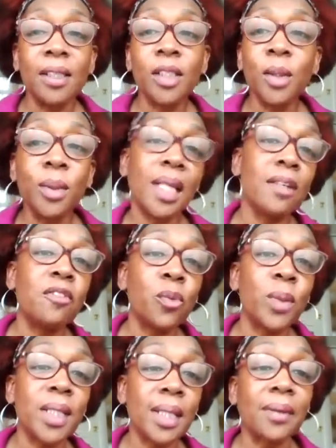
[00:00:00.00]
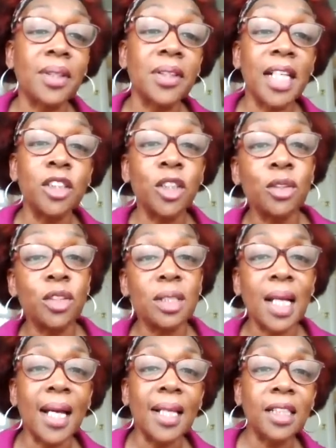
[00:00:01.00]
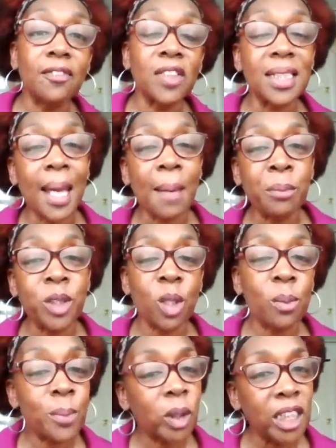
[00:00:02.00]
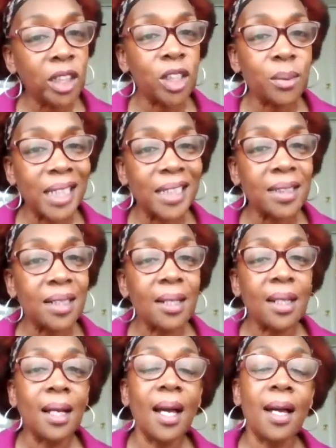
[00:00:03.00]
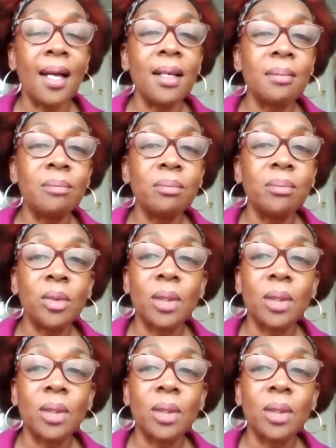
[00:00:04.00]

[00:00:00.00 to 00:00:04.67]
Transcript: you live with other things, you just kind of adapt your body to it. And